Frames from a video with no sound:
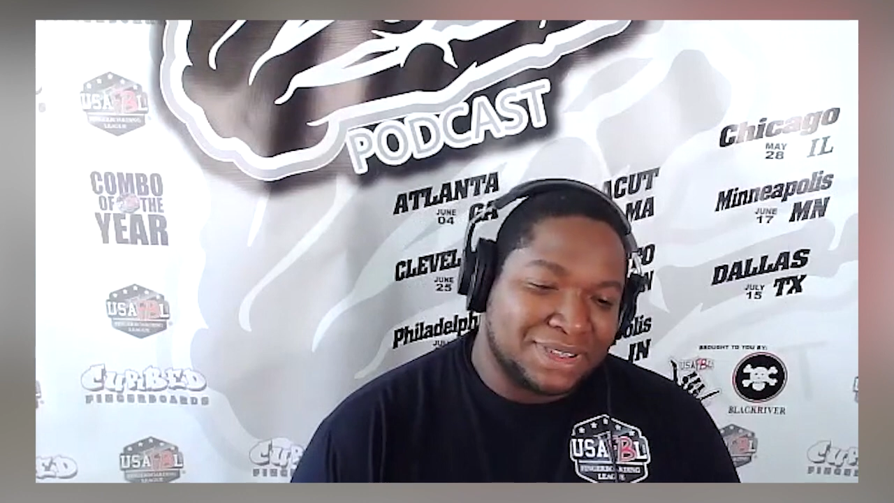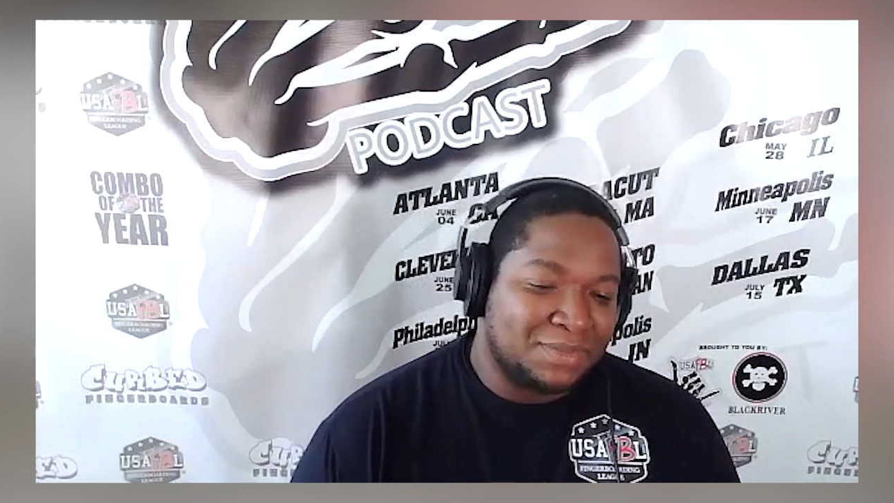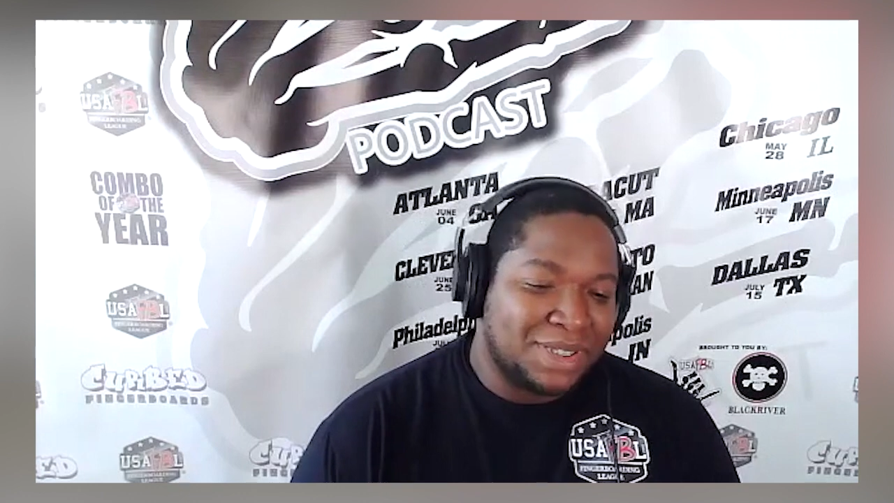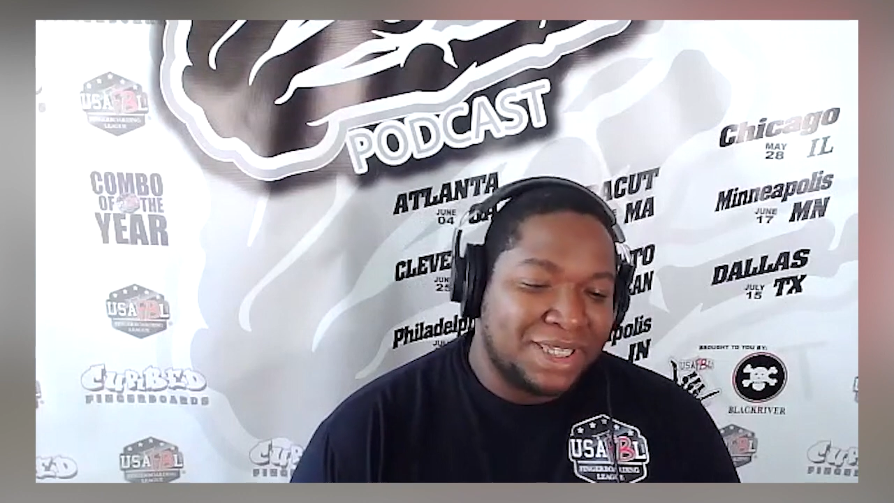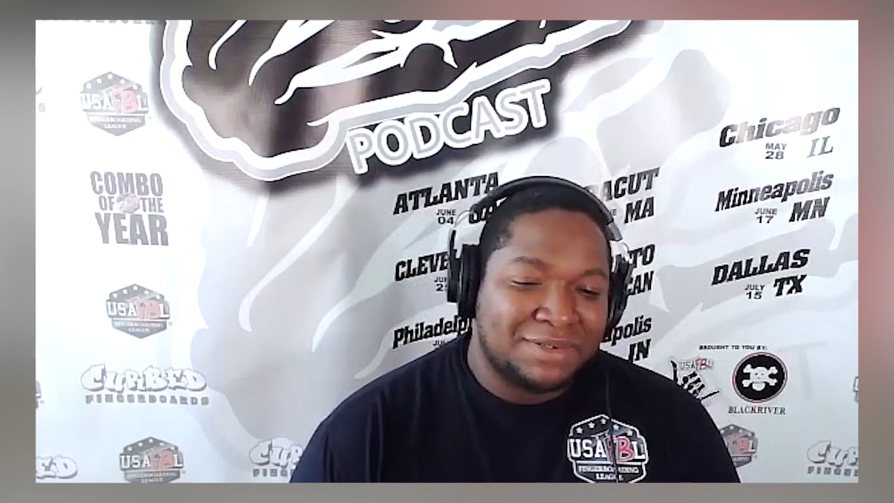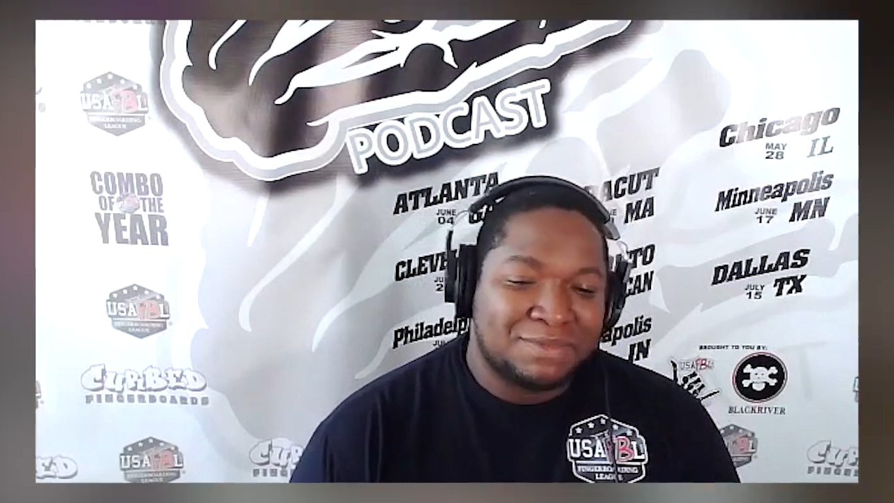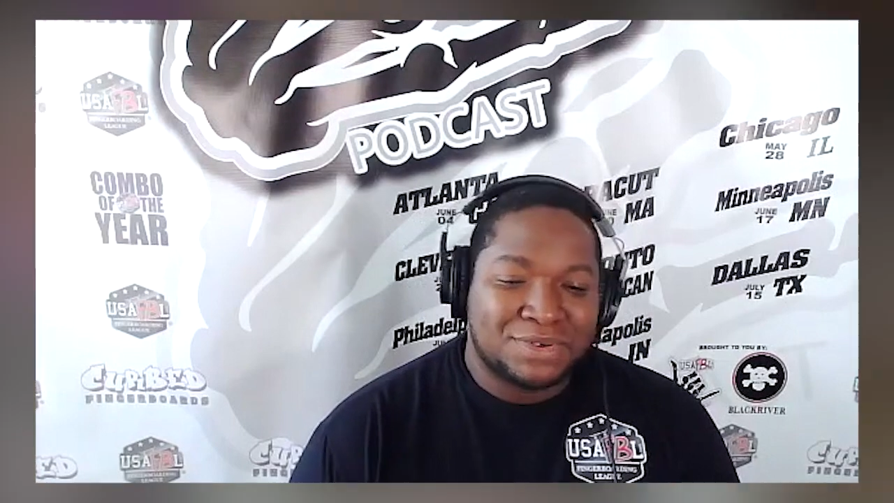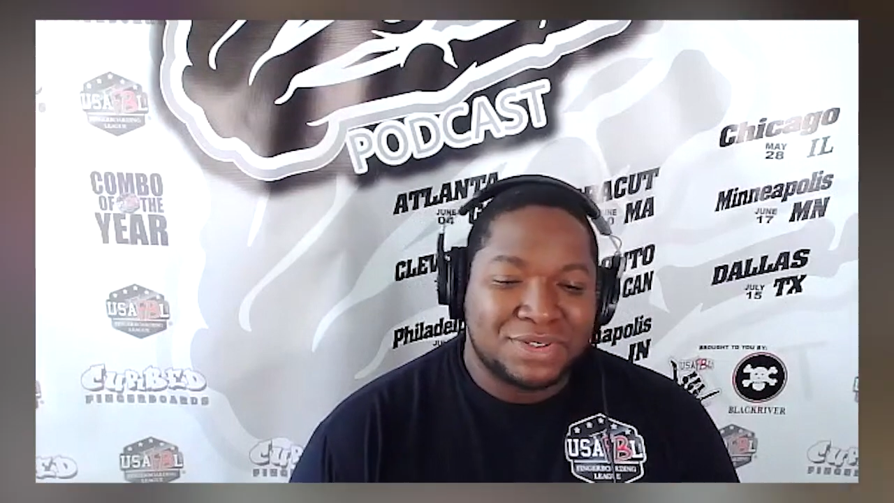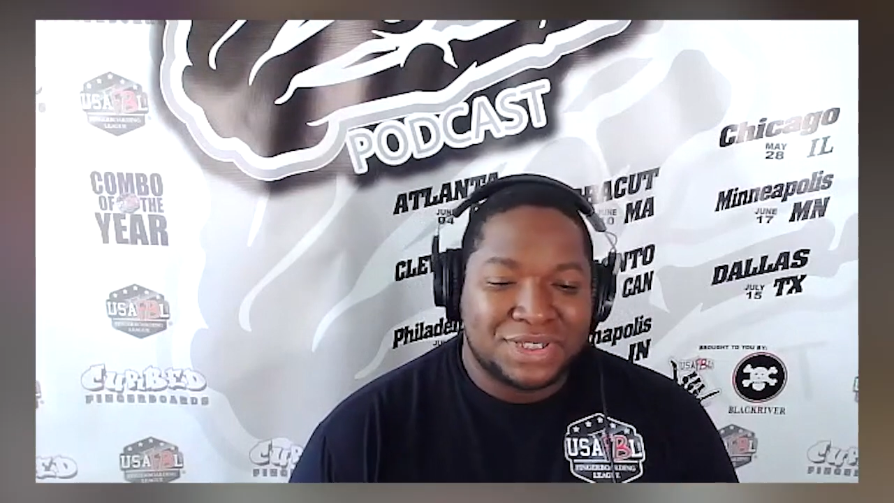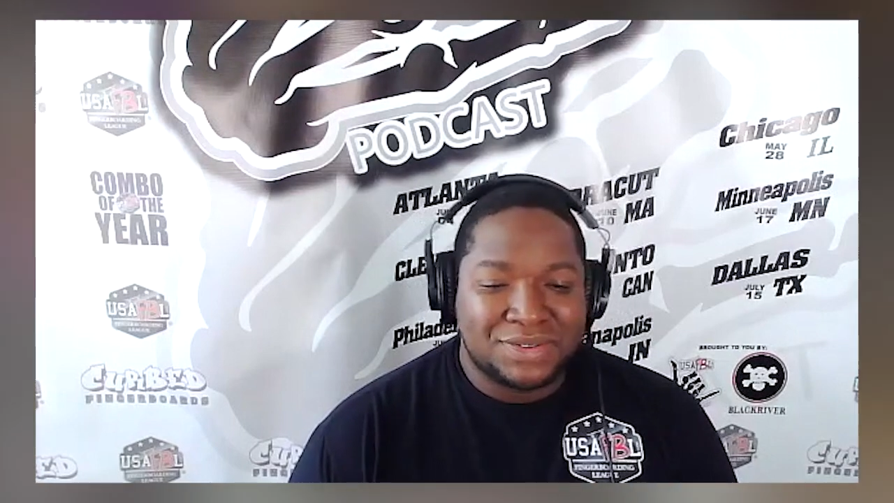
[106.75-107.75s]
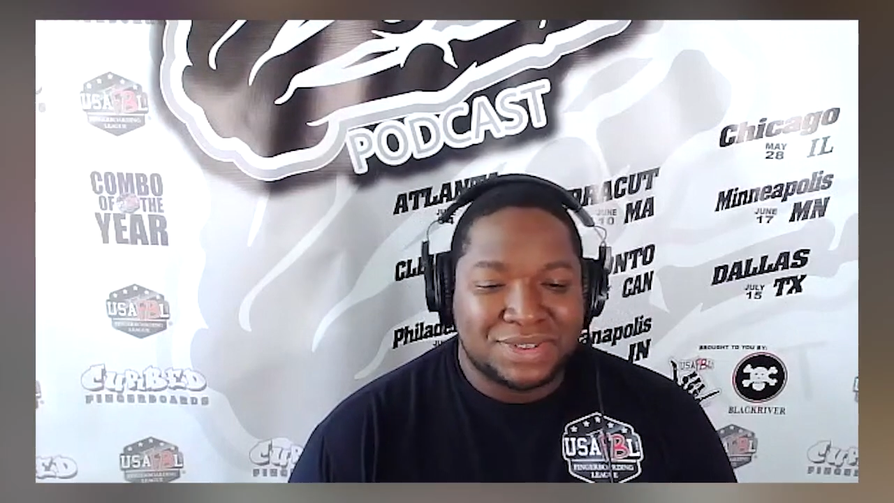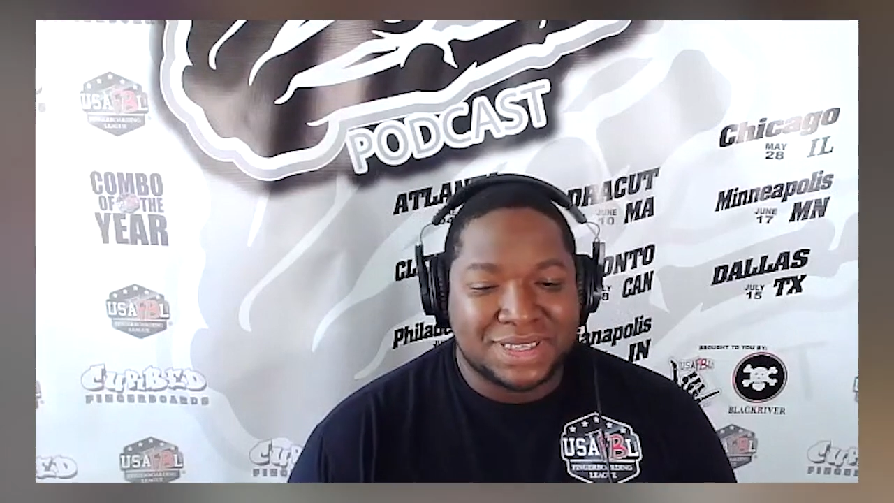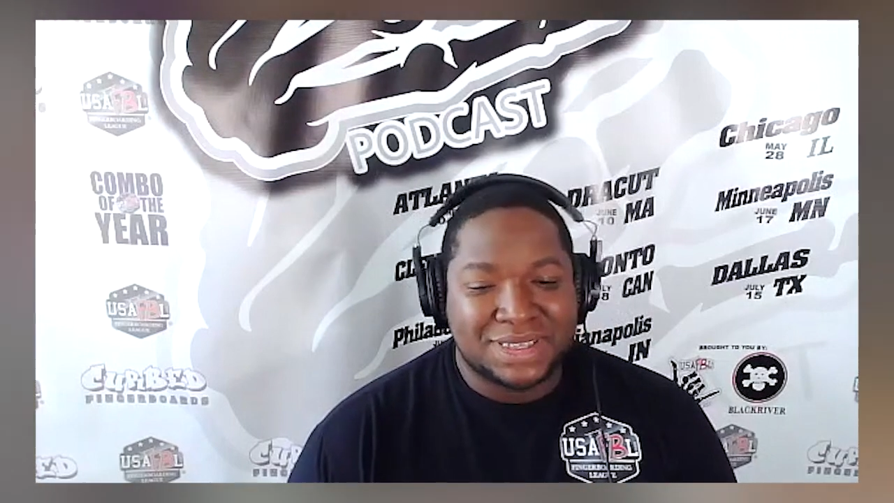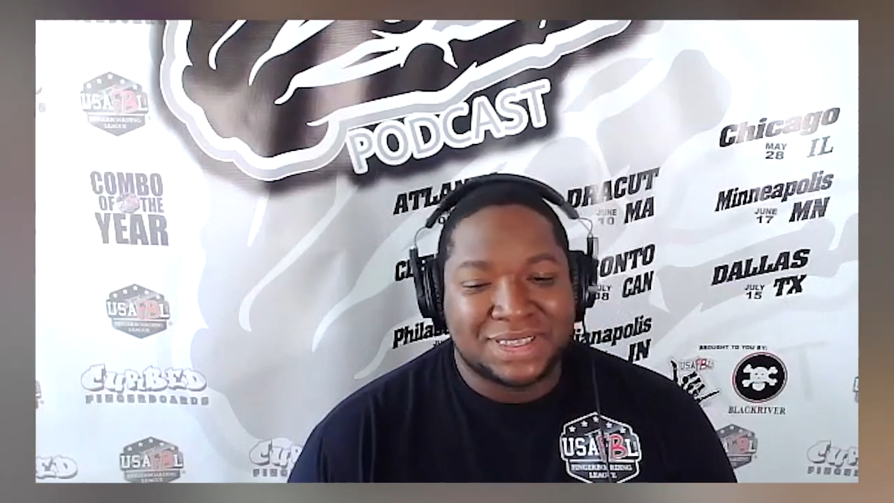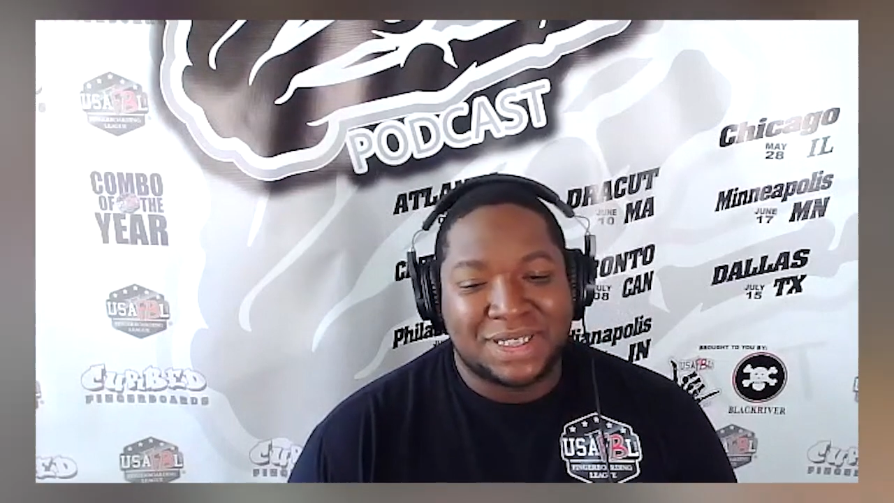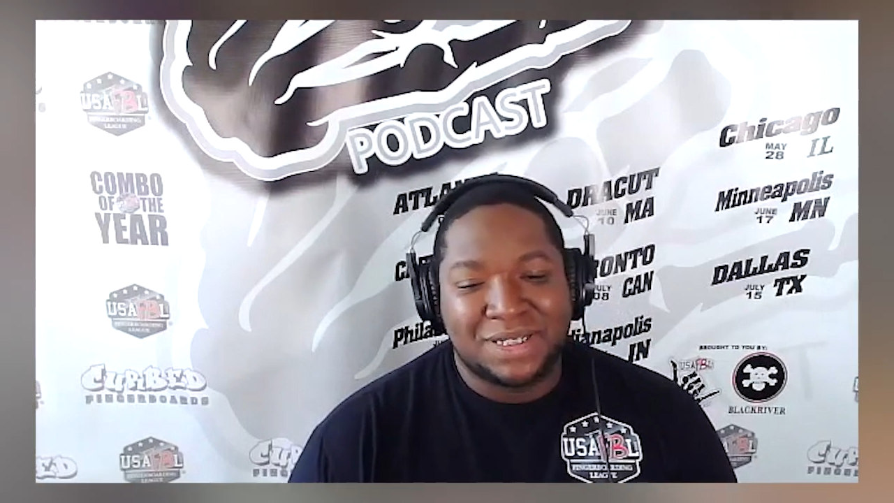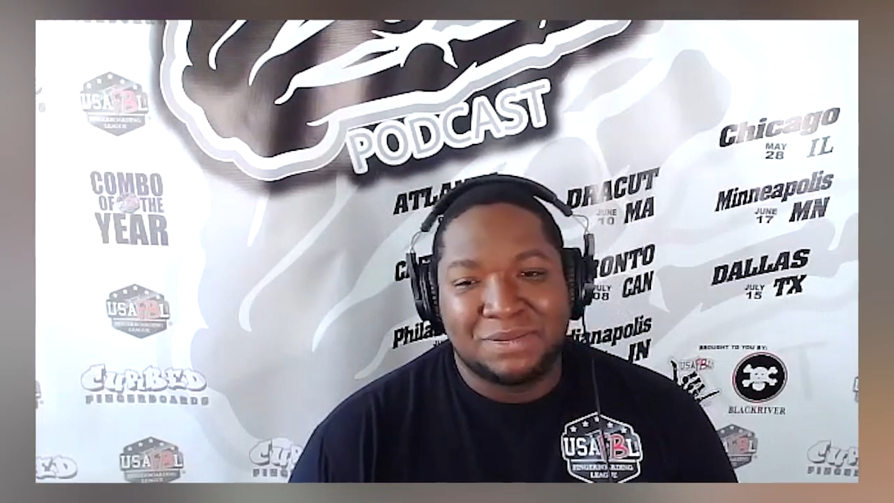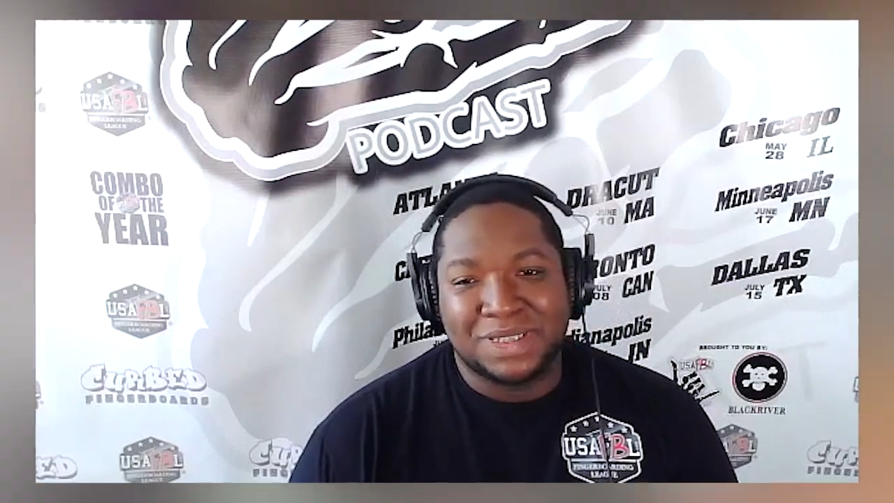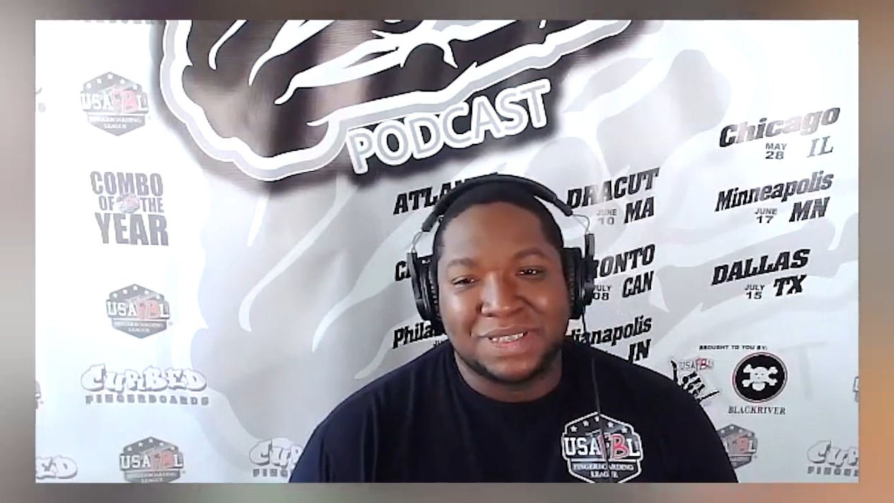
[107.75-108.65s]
We have produced some